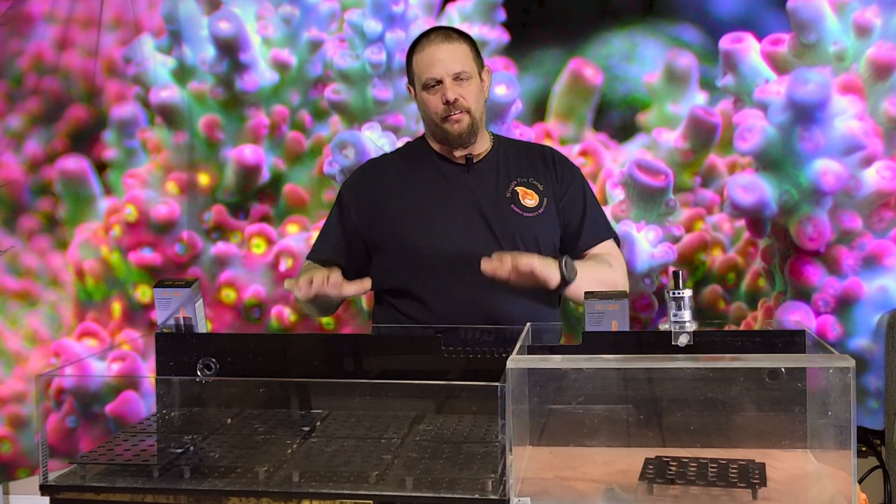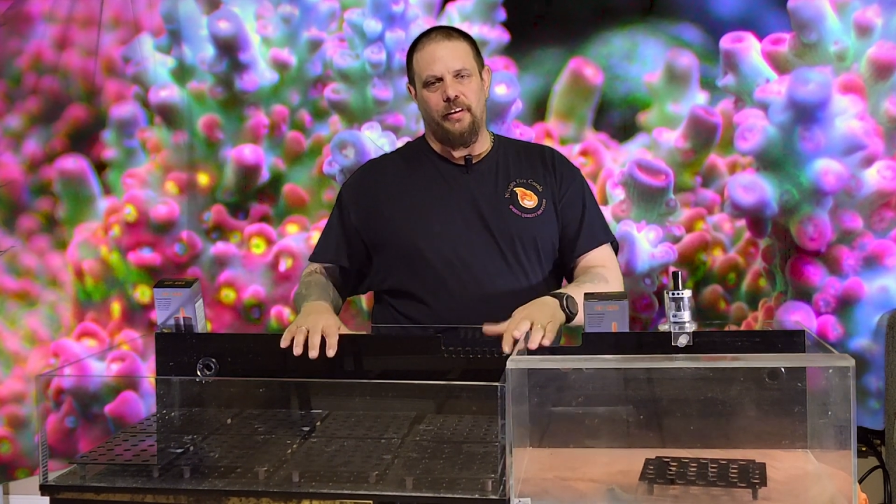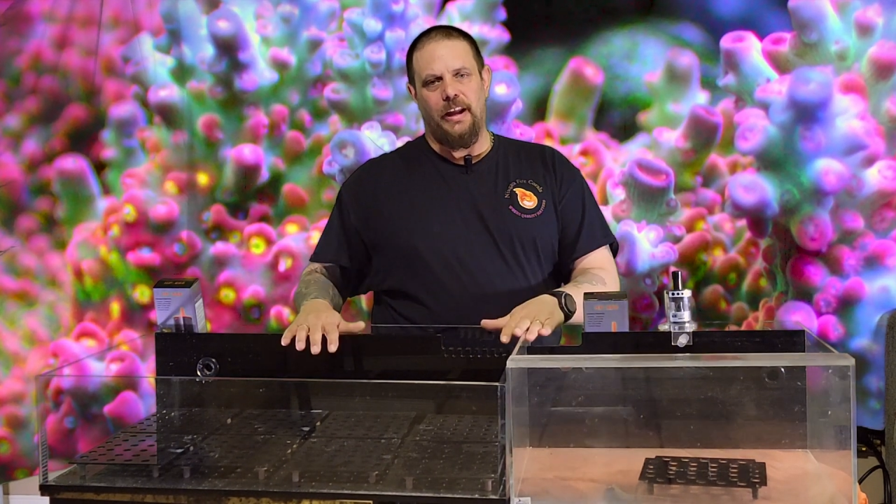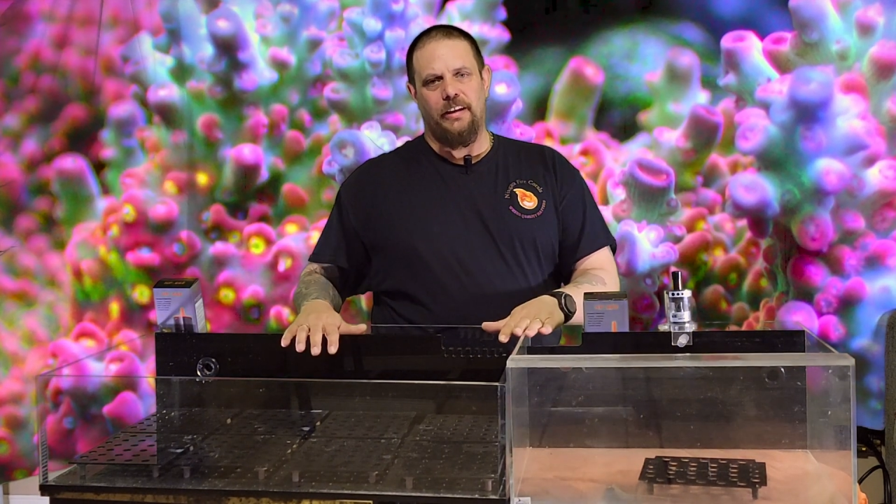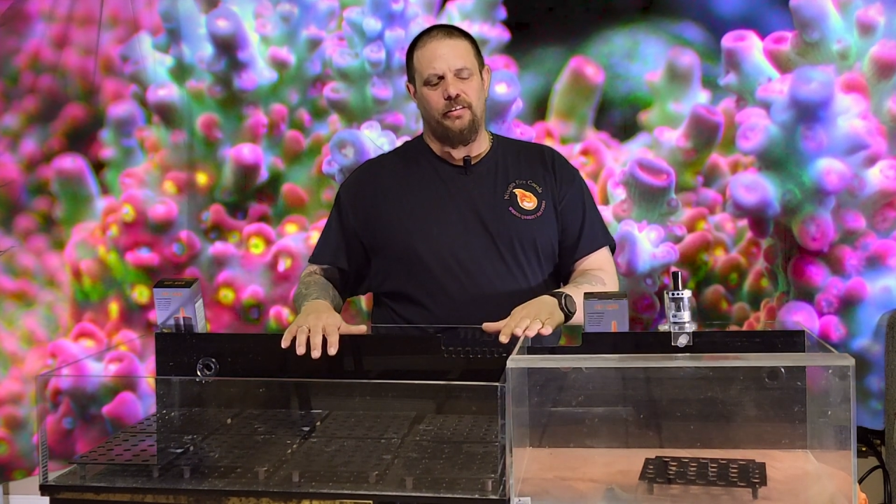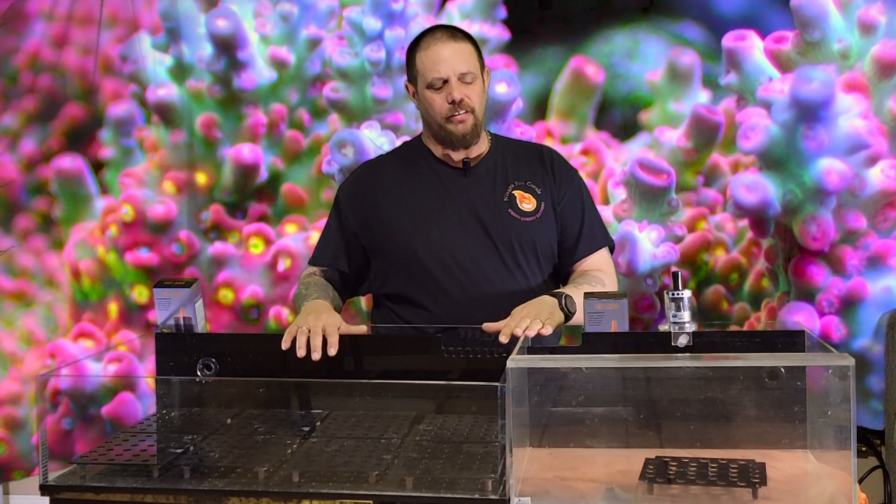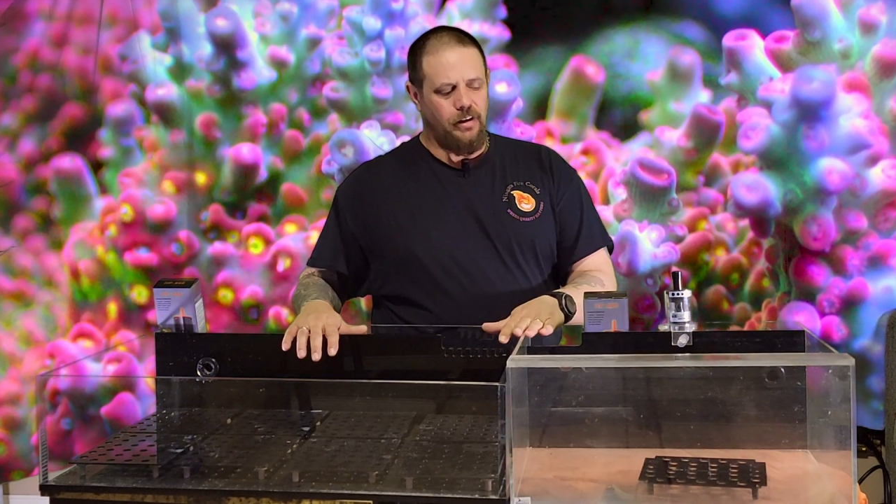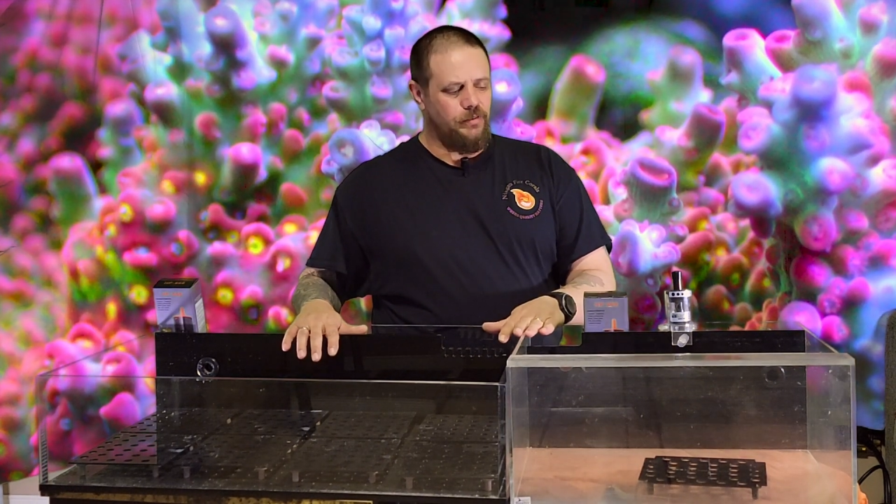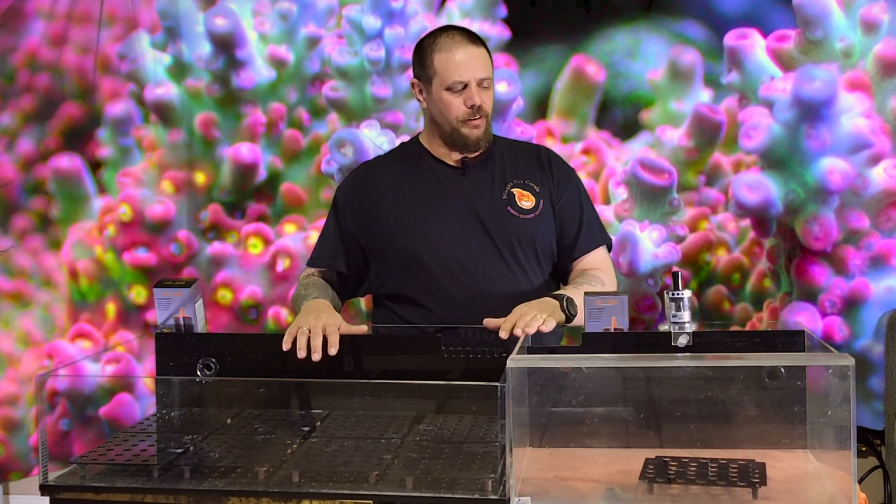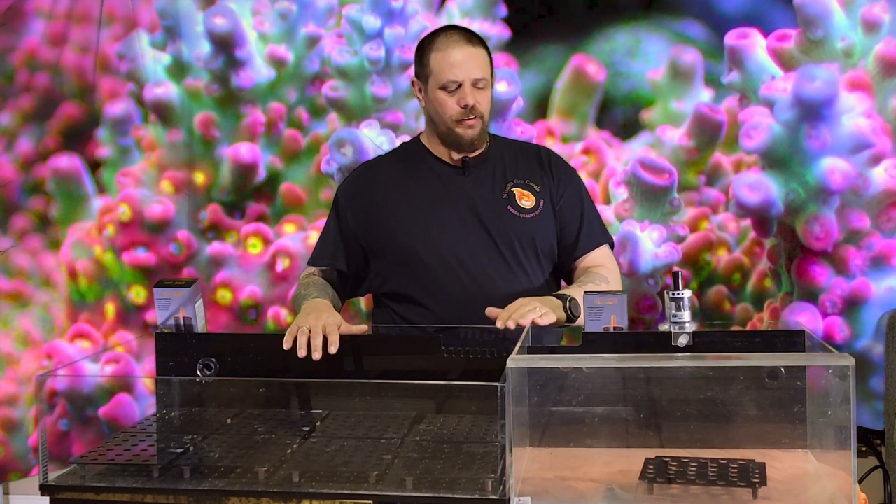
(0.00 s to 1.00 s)
tanks
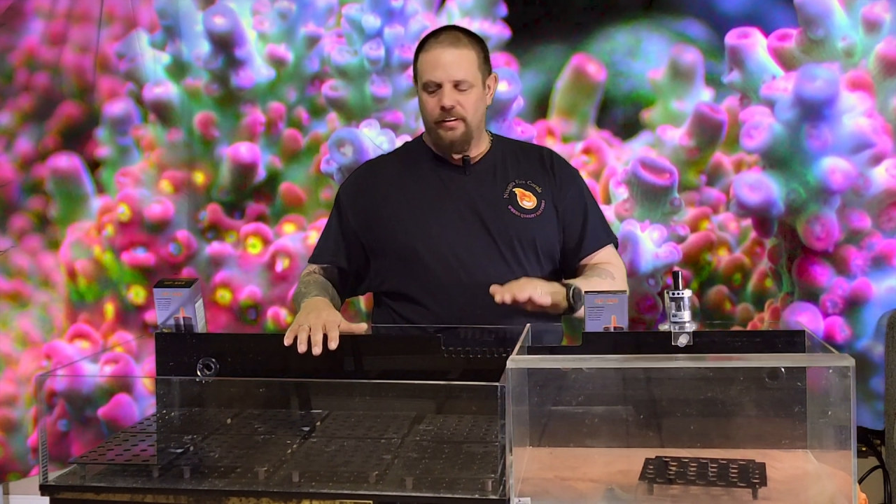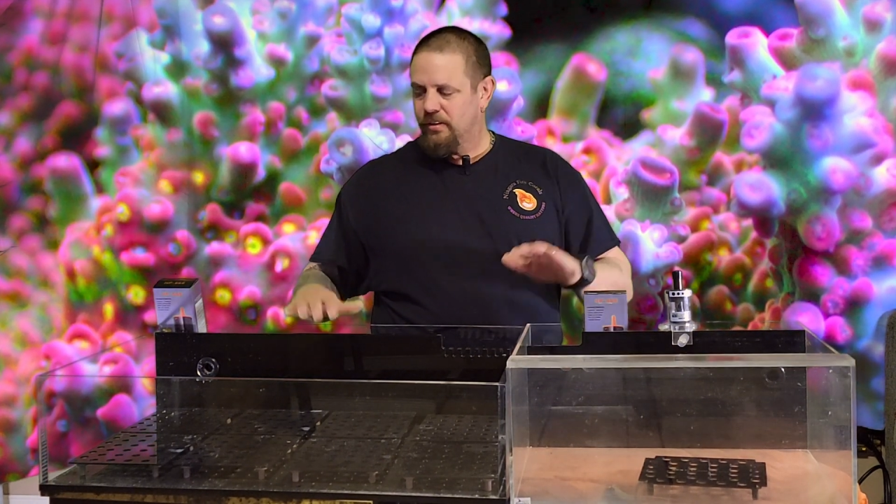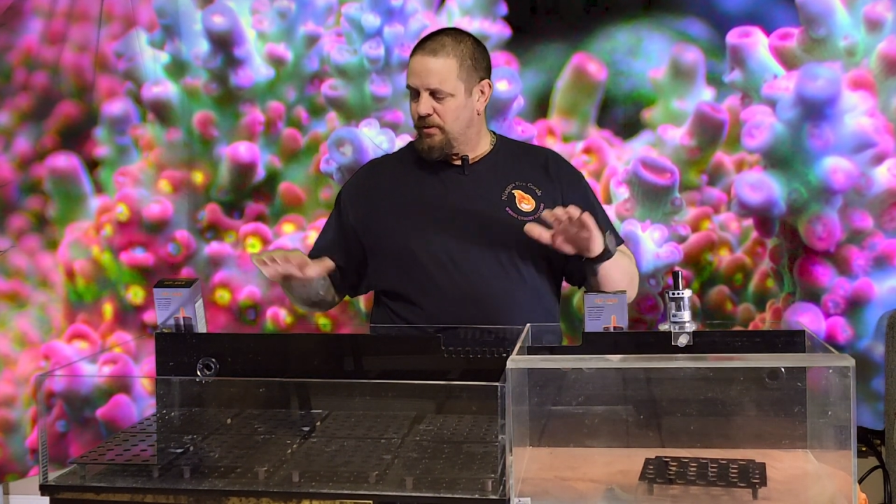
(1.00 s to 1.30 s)
covered,